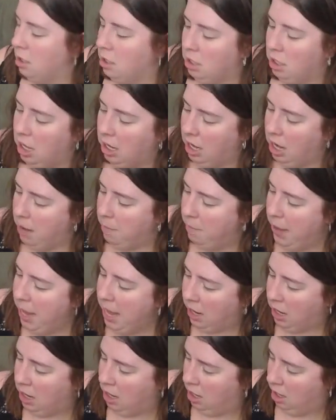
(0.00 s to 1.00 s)
like I
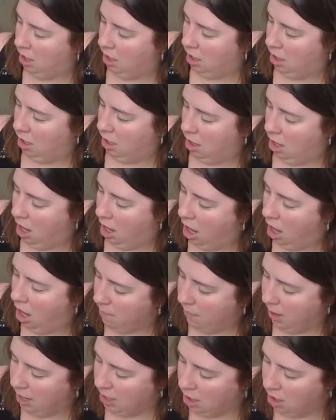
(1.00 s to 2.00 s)
pick up my
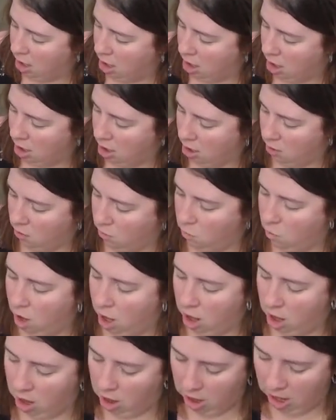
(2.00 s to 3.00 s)
yarn
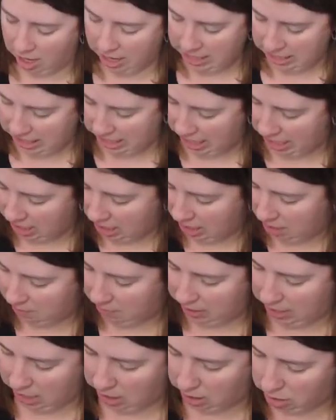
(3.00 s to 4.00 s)
while I knit, but
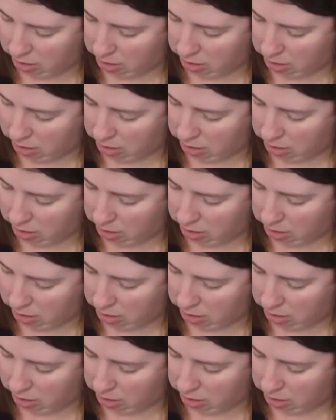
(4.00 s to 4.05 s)
I